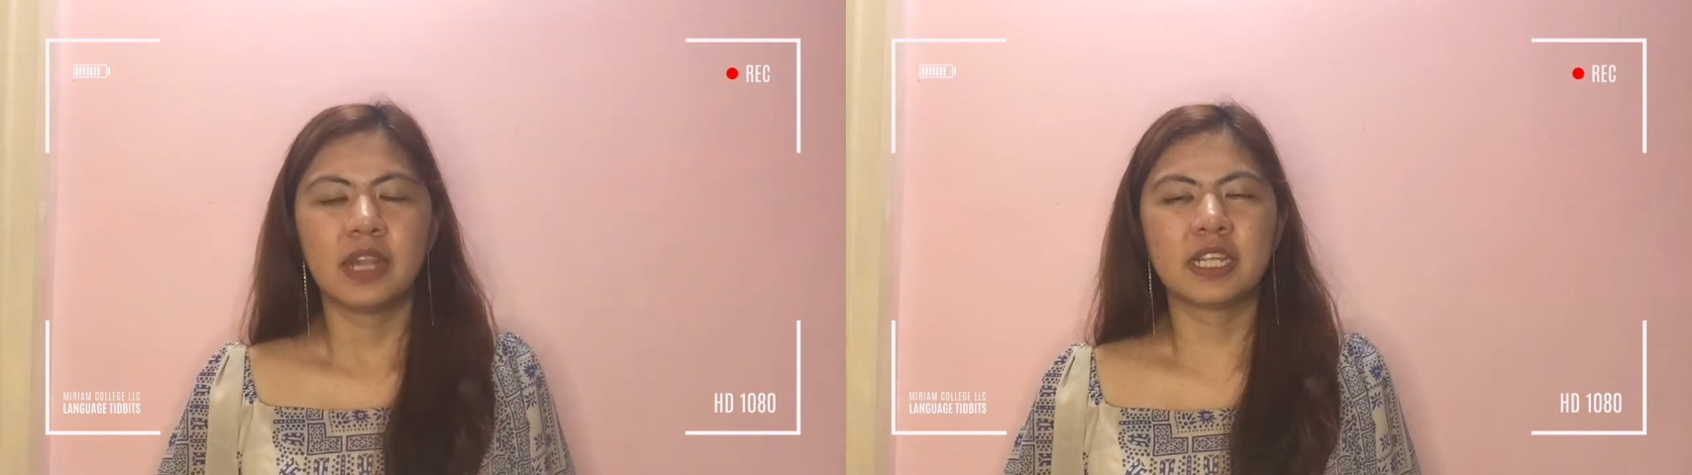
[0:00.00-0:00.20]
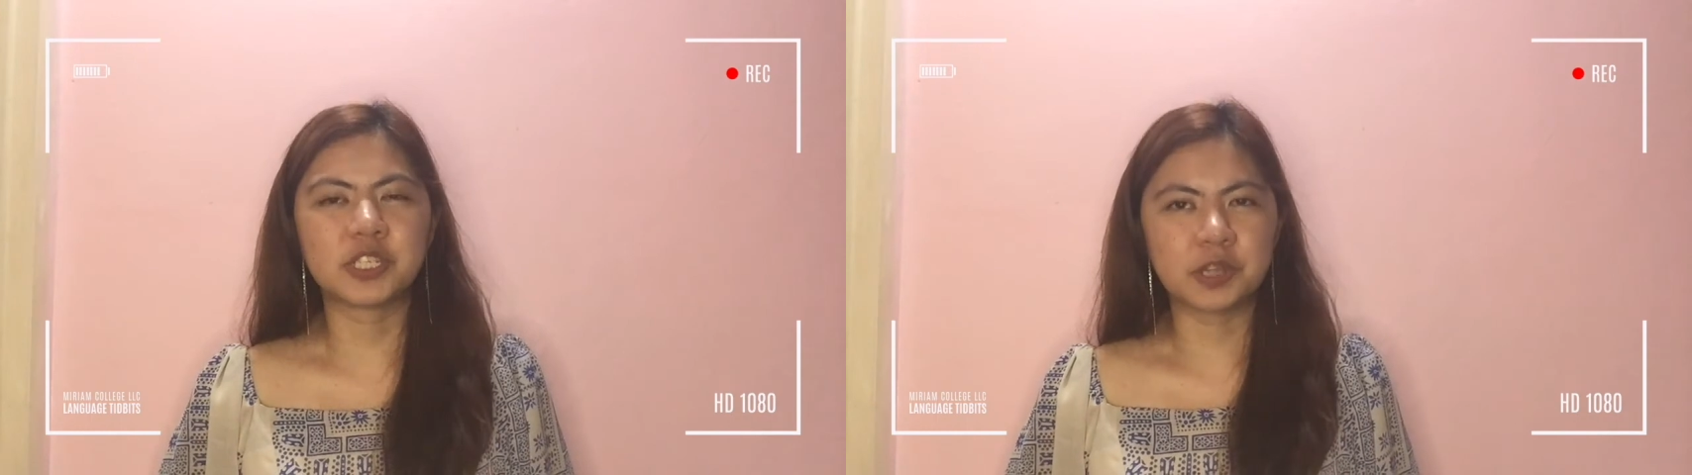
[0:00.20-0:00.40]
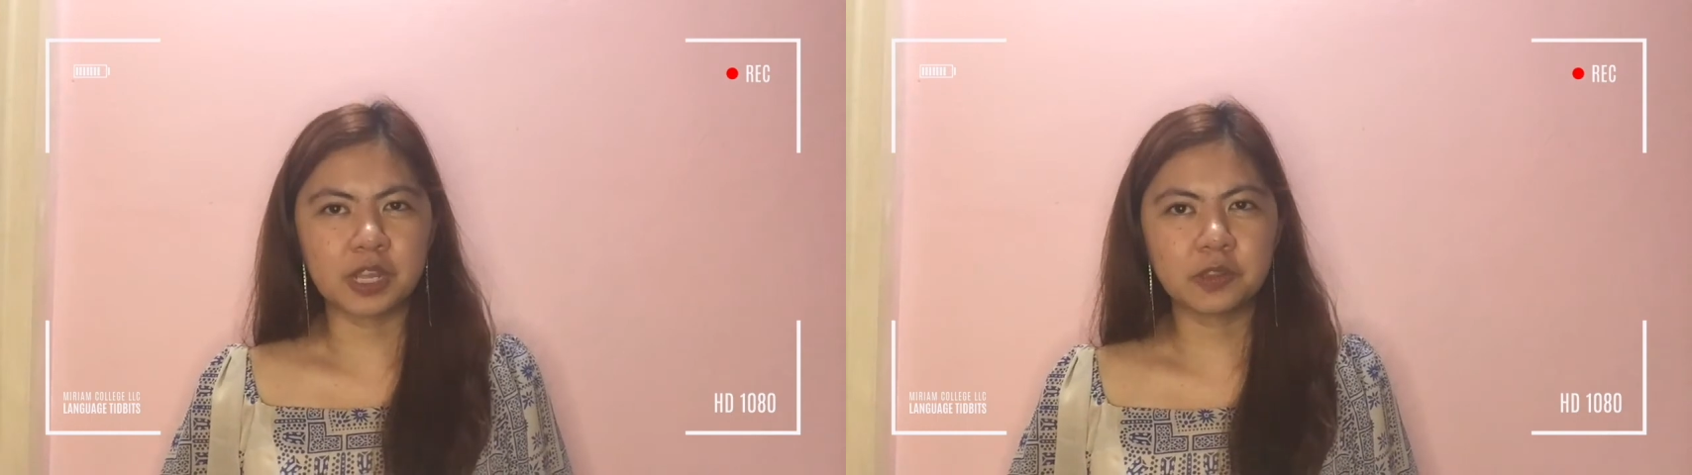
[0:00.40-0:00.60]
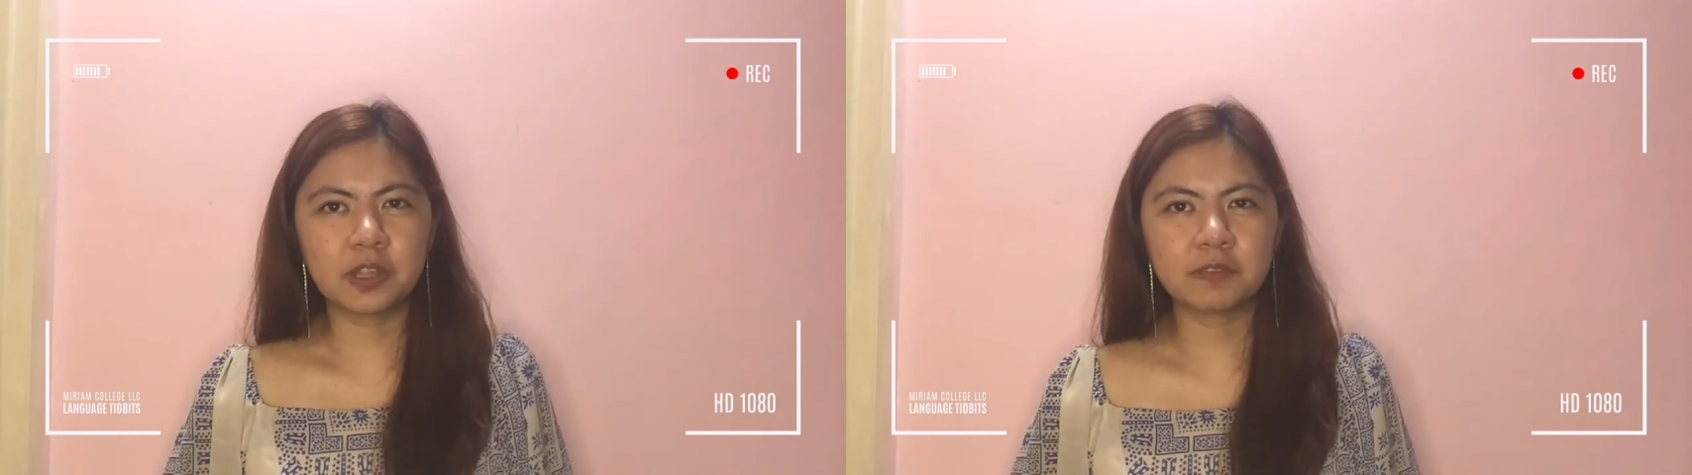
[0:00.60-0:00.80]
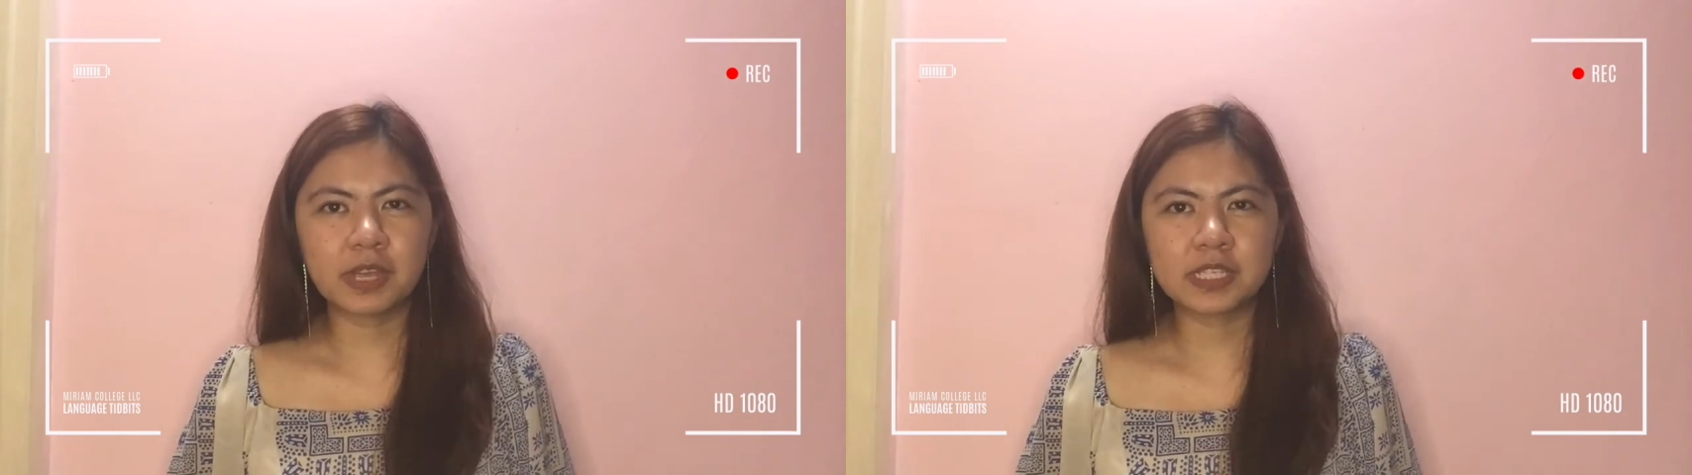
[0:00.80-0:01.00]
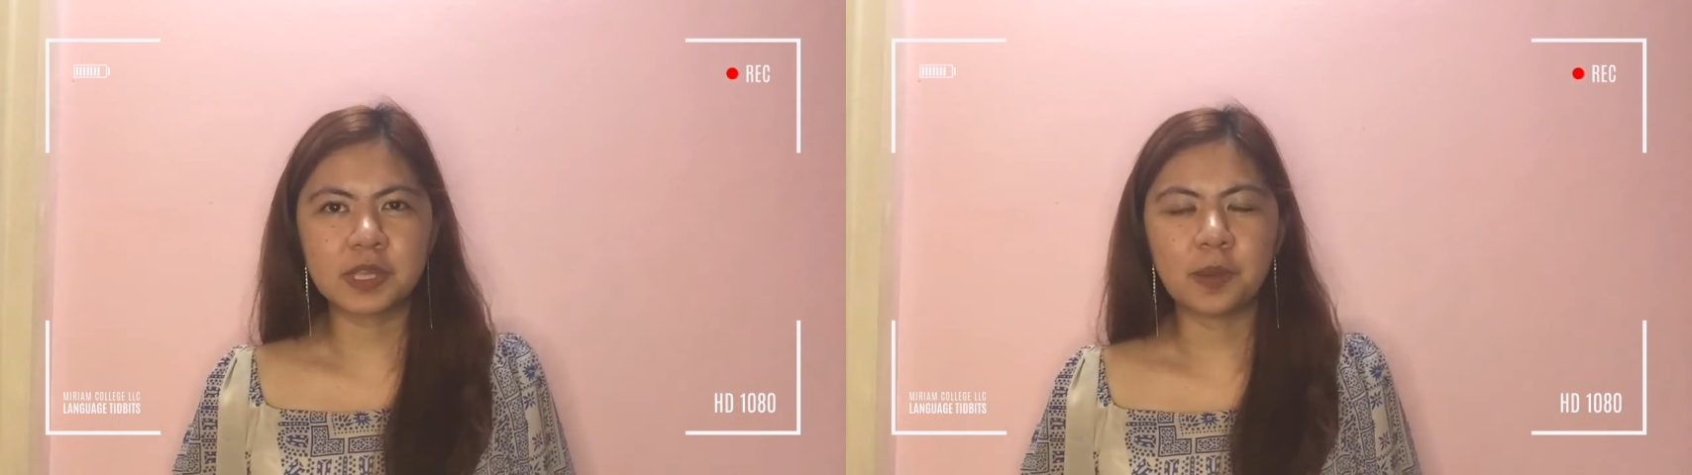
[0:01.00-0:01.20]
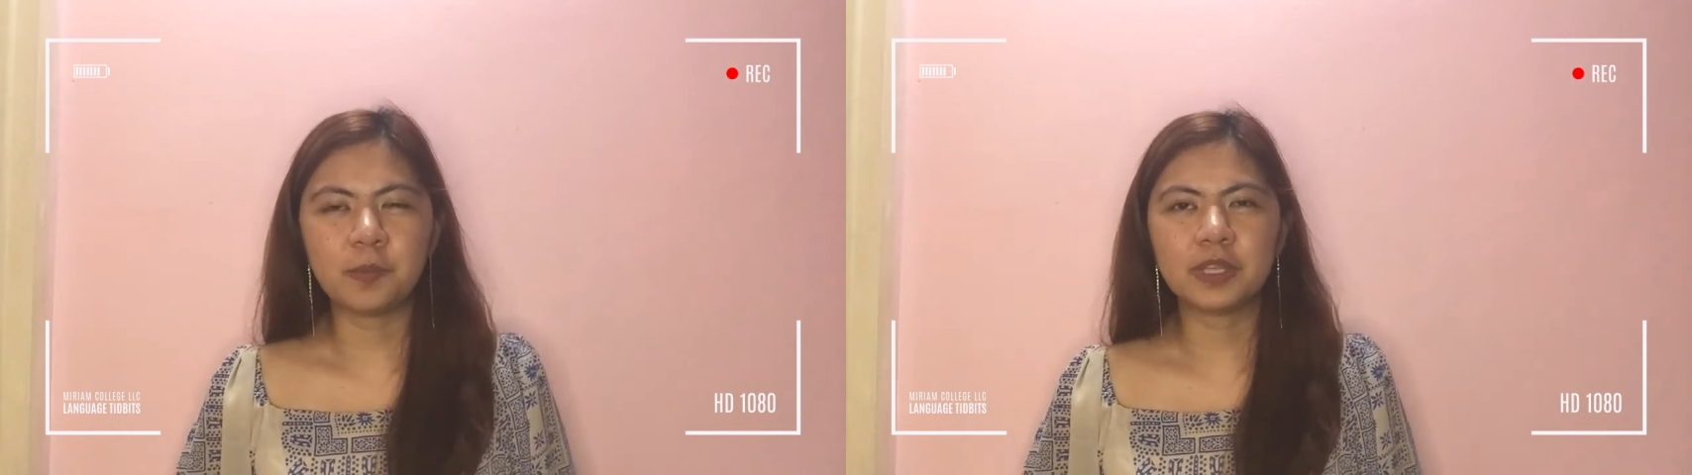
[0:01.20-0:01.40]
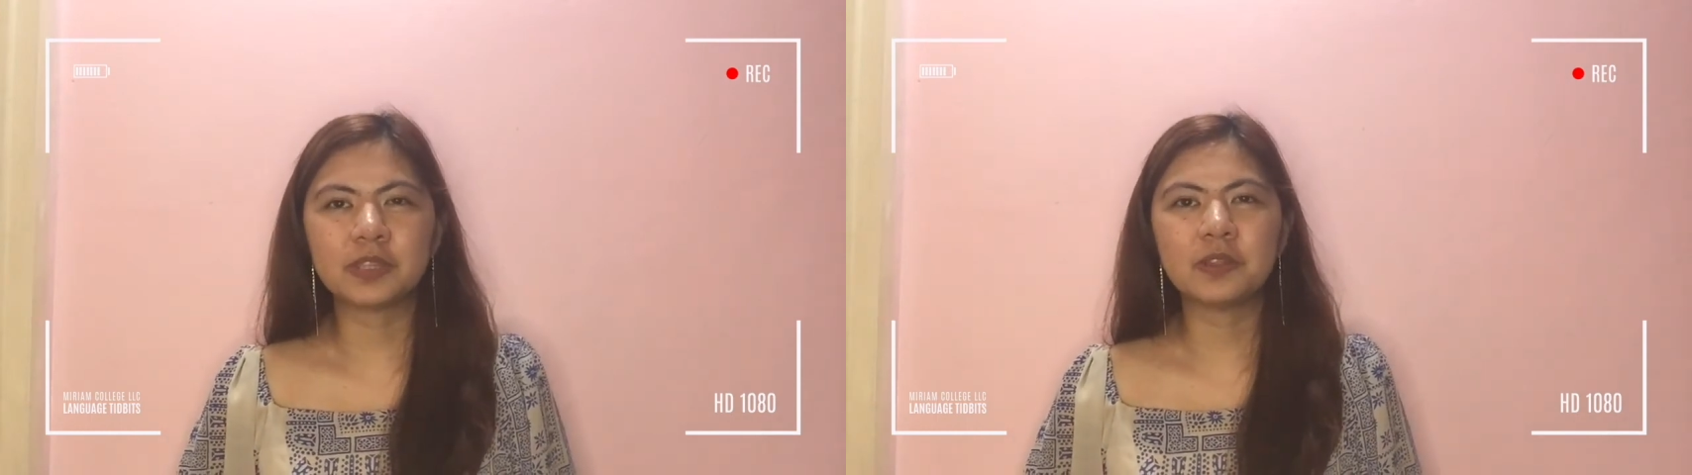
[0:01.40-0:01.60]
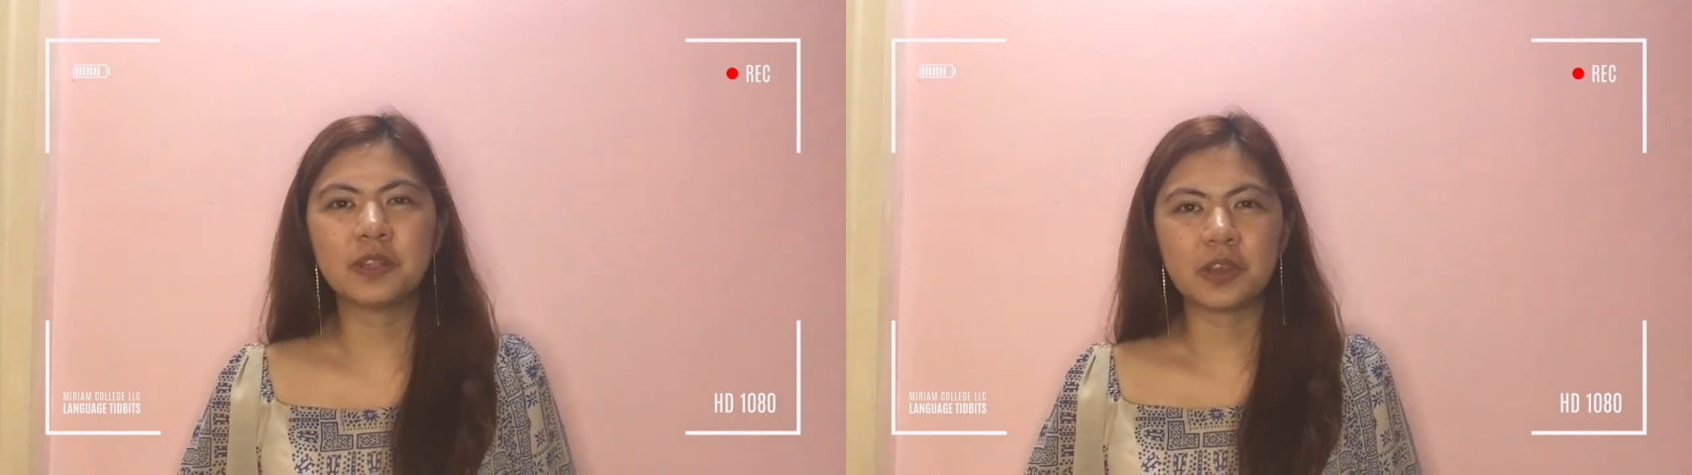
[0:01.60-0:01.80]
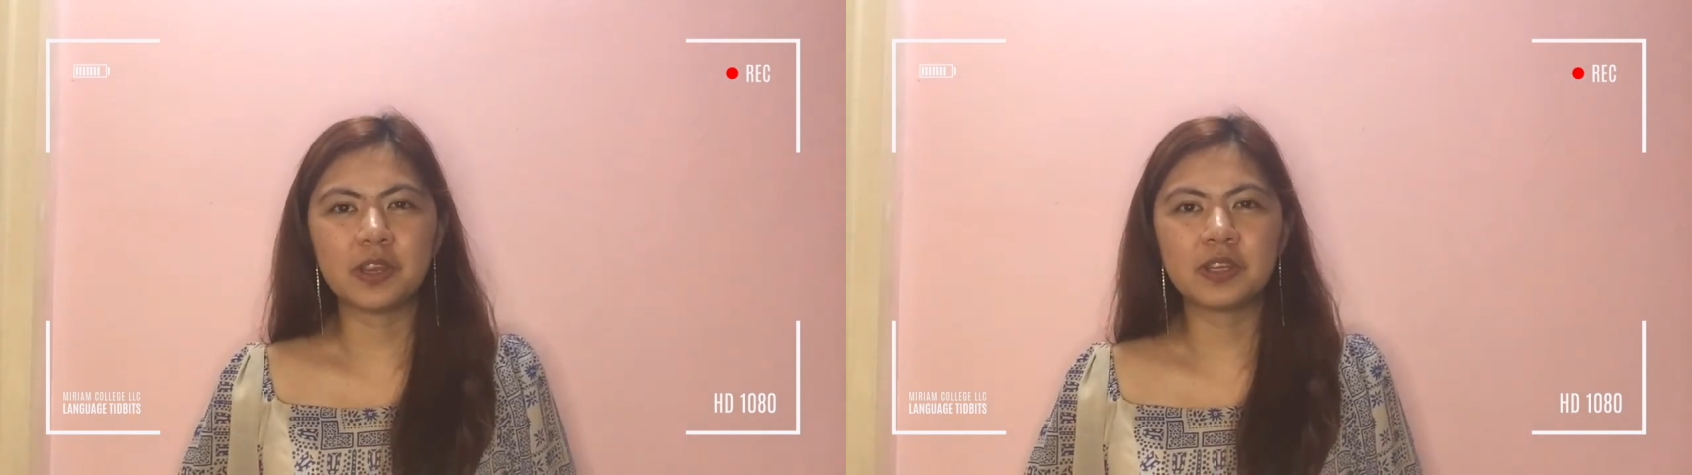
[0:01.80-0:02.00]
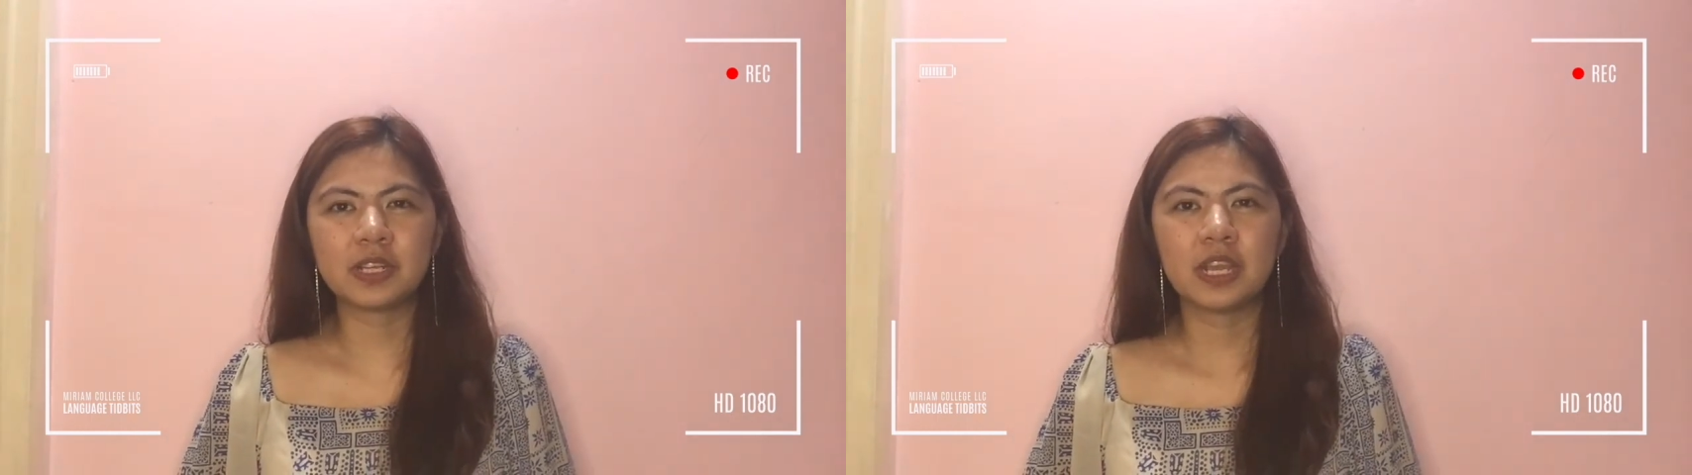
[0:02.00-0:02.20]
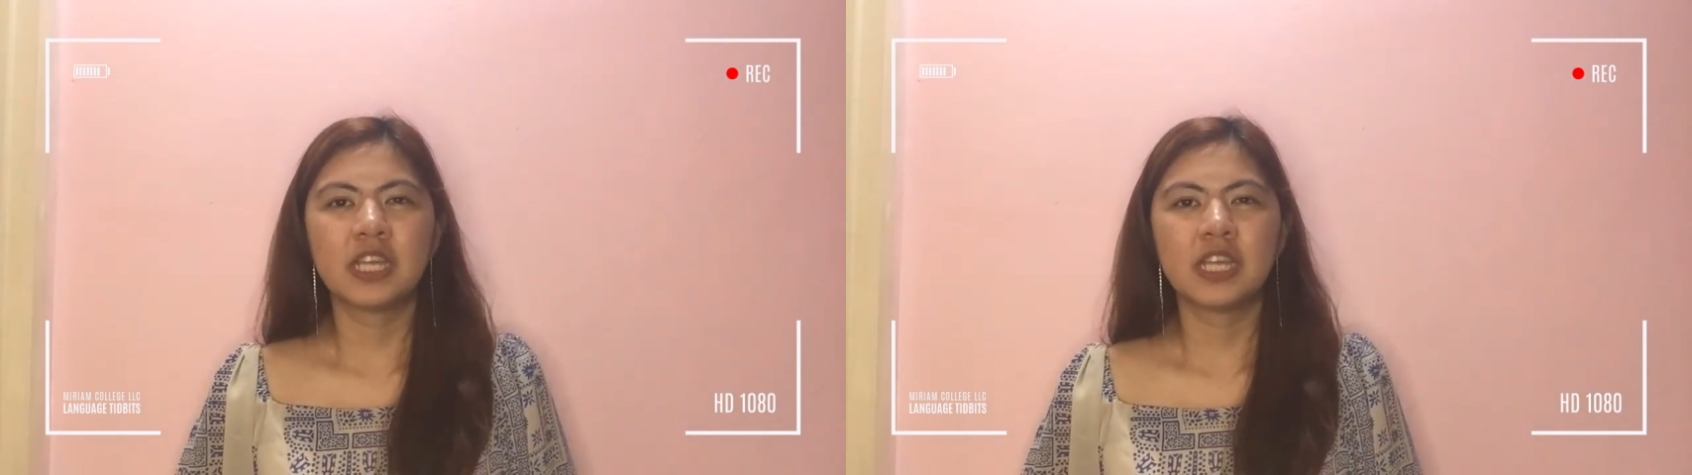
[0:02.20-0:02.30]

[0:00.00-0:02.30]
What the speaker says: let's try to invite someone to learn